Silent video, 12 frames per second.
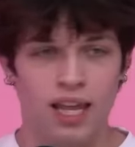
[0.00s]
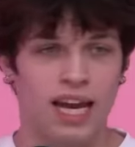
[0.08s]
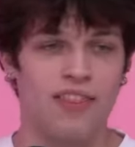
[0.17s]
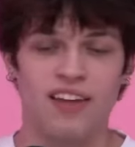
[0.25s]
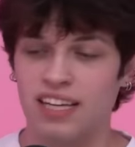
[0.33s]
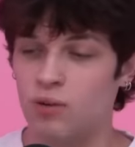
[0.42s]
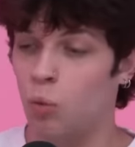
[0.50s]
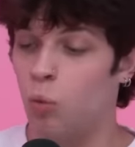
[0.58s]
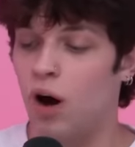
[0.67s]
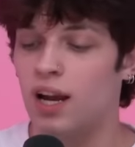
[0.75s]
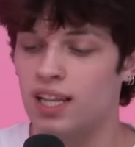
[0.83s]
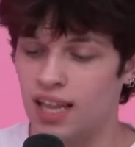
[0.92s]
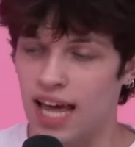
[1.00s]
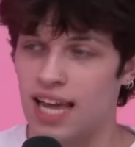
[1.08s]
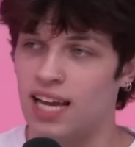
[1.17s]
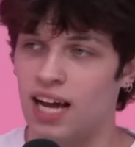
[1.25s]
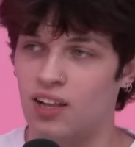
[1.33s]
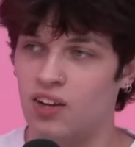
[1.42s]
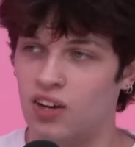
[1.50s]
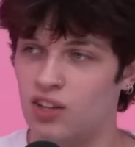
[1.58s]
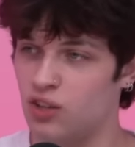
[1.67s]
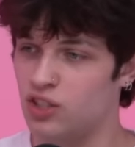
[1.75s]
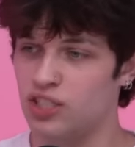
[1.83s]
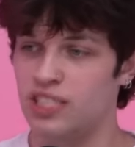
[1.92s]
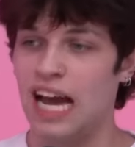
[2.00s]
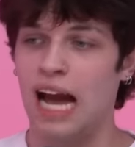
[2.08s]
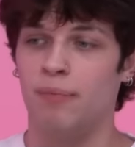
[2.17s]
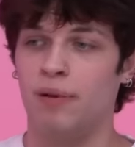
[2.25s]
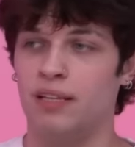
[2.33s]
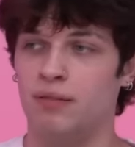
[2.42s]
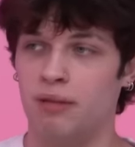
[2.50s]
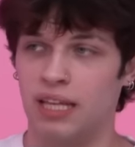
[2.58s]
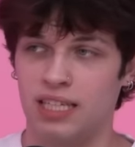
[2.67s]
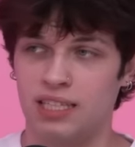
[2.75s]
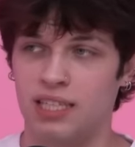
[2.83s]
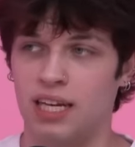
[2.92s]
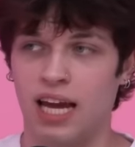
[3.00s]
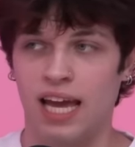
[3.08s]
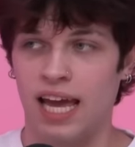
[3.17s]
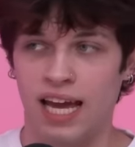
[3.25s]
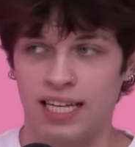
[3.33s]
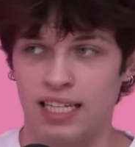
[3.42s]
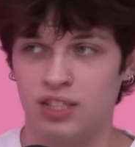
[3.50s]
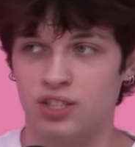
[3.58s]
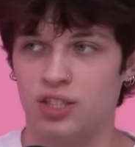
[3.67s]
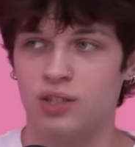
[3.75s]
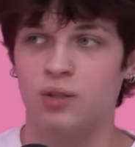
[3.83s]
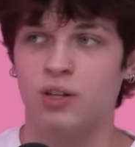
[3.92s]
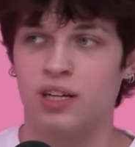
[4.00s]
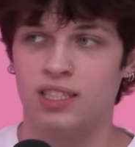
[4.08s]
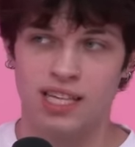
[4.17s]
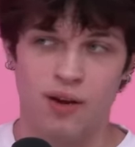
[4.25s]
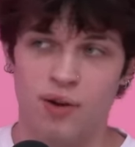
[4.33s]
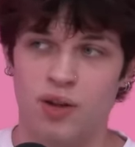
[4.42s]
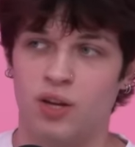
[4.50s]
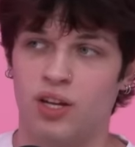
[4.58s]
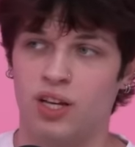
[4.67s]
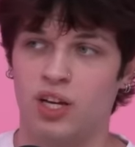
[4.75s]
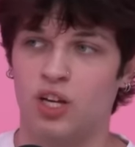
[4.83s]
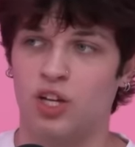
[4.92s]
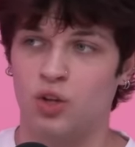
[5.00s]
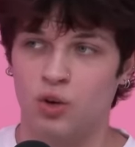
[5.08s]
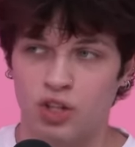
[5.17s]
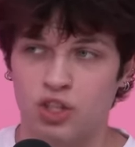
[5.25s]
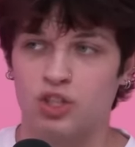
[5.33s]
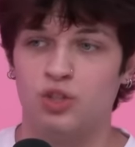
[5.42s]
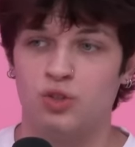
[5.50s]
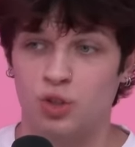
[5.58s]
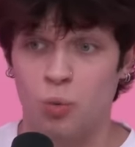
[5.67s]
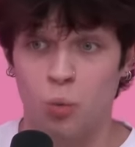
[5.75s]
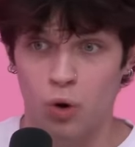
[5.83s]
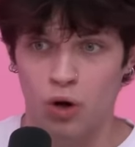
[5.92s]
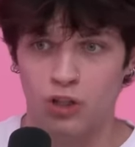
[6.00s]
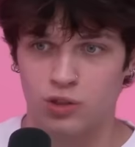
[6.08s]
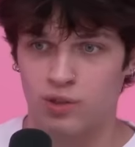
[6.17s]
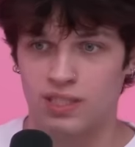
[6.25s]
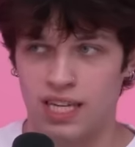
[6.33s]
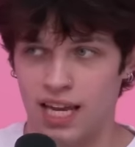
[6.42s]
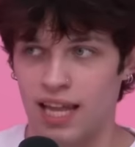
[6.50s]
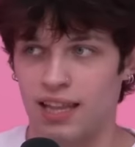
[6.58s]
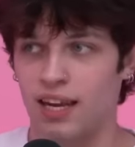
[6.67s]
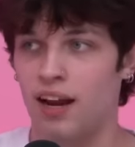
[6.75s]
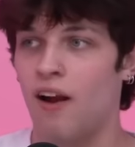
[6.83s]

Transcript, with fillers: Like I think at one light color, and you could just tap it to be like, "Hey, I need you." because that way you can uh, you can just use your words once yeah, you but, get there.